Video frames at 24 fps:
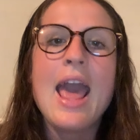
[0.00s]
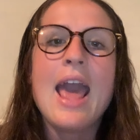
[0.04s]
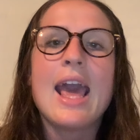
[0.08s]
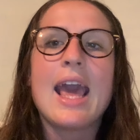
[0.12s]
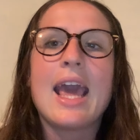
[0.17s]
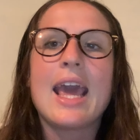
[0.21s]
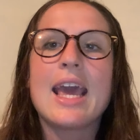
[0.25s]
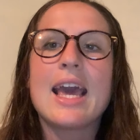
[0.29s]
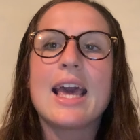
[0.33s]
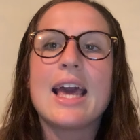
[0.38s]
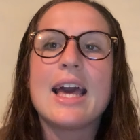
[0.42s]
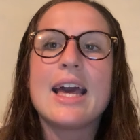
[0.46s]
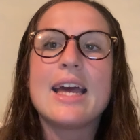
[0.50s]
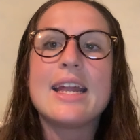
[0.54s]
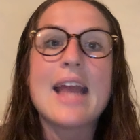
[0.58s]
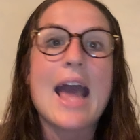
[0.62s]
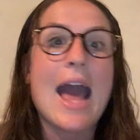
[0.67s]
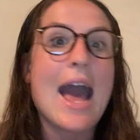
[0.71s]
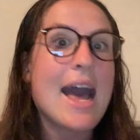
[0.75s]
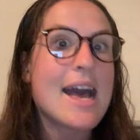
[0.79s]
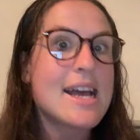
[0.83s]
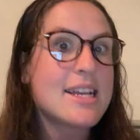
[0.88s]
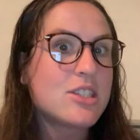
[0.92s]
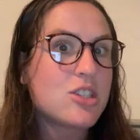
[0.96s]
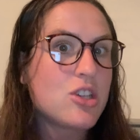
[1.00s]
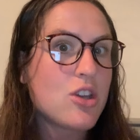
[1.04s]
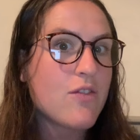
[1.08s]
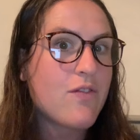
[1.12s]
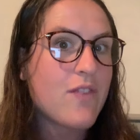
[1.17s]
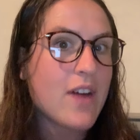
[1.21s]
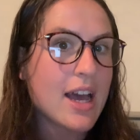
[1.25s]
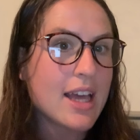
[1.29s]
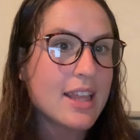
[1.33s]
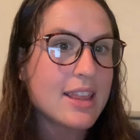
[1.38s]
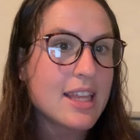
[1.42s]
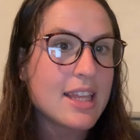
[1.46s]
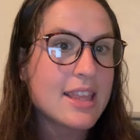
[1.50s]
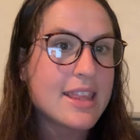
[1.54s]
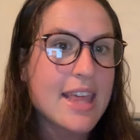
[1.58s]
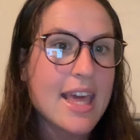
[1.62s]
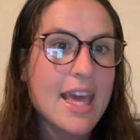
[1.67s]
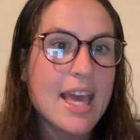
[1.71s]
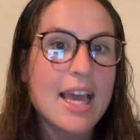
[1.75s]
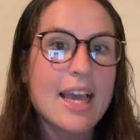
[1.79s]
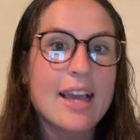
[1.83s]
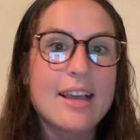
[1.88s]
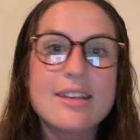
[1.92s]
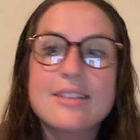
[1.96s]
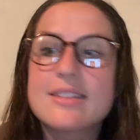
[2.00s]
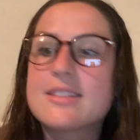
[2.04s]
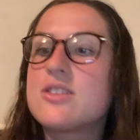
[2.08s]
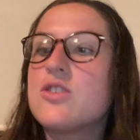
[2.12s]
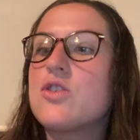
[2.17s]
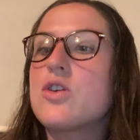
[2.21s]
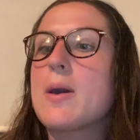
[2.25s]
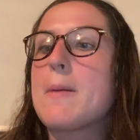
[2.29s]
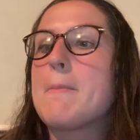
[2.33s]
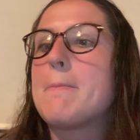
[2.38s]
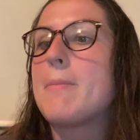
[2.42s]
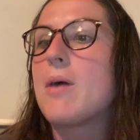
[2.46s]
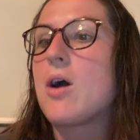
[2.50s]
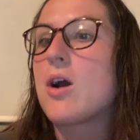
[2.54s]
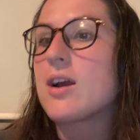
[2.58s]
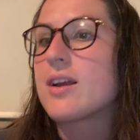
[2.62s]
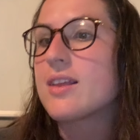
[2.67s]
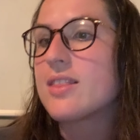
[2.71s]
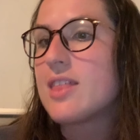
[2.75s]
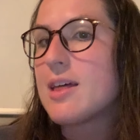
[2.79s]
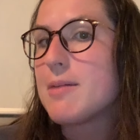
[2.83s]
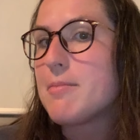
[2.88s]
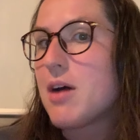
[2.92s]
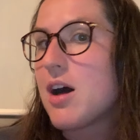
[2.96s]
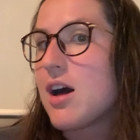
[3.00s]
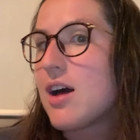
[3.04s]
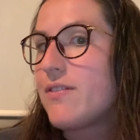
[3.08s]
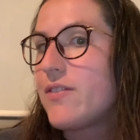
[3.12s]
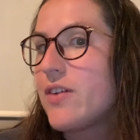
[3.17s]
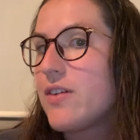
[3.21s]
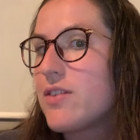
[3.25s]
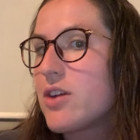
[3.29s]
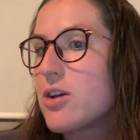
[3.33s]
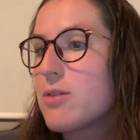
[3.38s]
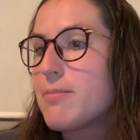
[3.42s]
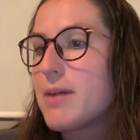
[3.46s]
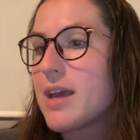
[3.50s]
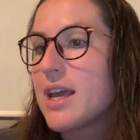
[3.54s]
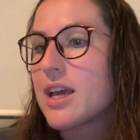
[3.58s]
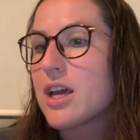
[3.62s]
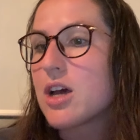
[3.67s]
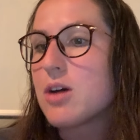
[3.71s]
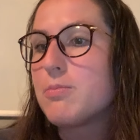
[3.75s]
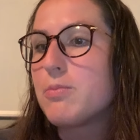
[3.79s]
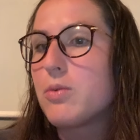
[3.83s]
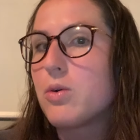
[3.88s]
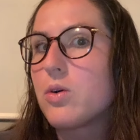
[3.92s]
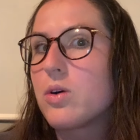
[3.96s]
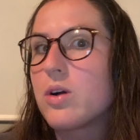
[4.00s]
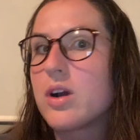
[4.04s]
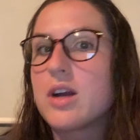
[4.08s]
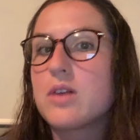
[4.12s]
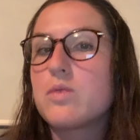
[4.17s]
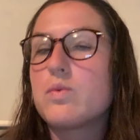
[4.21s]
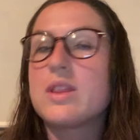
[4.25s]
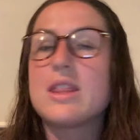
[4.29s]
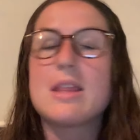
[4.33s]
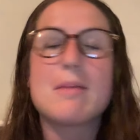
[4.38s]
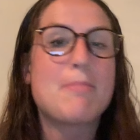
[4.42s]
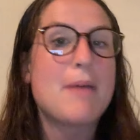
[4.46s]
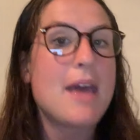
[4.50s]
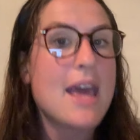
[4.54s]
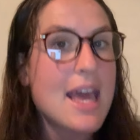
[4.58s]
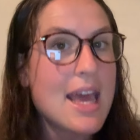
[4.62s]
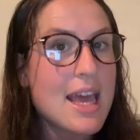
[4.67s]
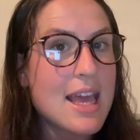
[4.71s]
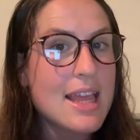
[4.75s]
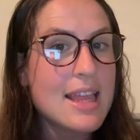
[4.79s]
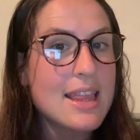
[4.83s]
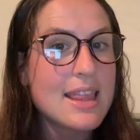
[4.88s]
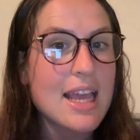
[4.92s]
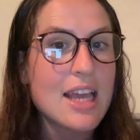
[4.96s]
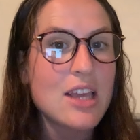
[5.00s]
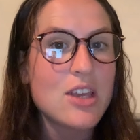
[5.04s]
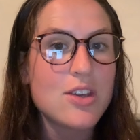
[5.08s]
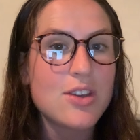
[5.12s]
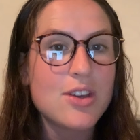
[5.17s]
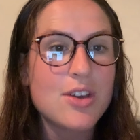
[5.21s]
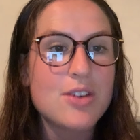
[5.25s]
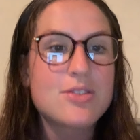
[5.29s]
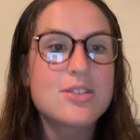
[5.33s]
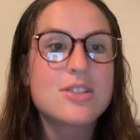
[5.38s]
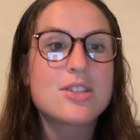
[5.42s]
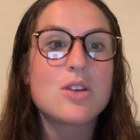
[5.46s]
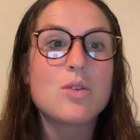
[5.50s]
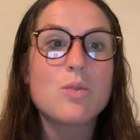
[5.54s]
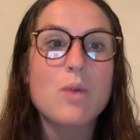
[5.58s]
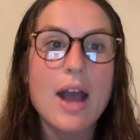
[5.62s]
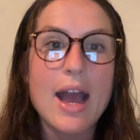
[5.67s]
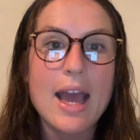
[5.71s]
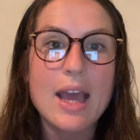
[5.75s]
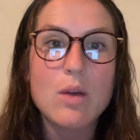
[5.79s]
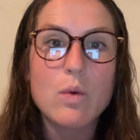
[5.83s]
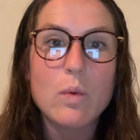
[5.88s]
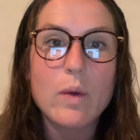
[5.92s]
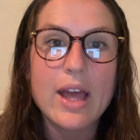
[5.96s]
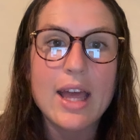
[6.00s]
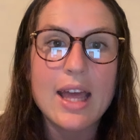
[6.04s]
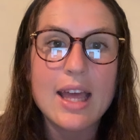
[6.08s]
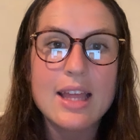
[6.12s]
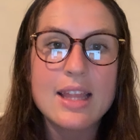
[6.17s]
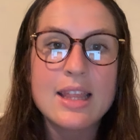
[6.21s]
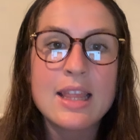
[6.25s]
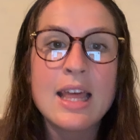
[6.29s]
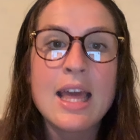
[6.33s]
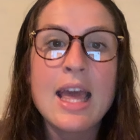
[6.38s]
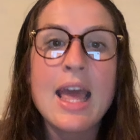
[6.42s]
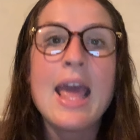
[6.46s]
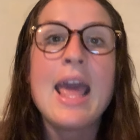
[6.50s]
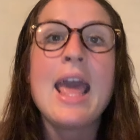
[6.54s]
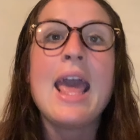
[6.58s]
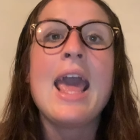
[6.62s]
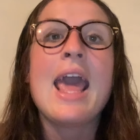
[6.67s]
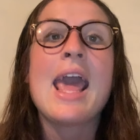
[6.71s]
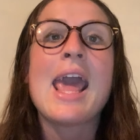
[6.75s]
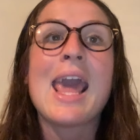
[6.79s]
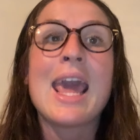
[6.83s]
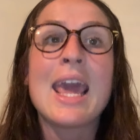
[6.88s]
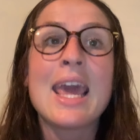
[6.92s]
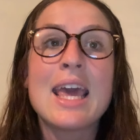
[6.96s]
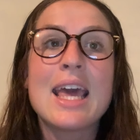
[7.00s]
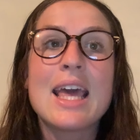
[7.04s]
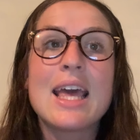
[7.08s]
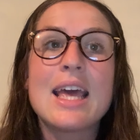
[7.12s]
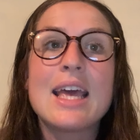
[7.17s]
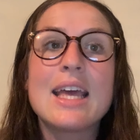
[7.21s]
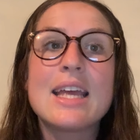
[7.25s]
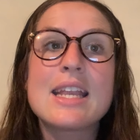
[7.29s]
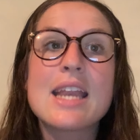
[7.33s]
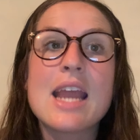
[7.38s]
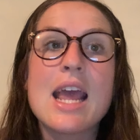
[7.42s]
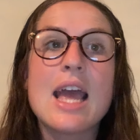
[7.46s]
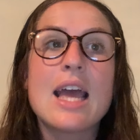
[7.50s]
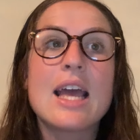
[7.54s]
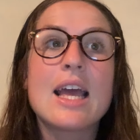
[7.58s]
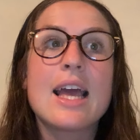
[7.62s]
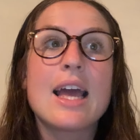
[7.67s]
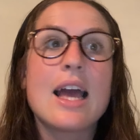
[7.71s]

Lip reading: And as you find the things, you can mark them off of your bingo board with the pen that you used to write with, and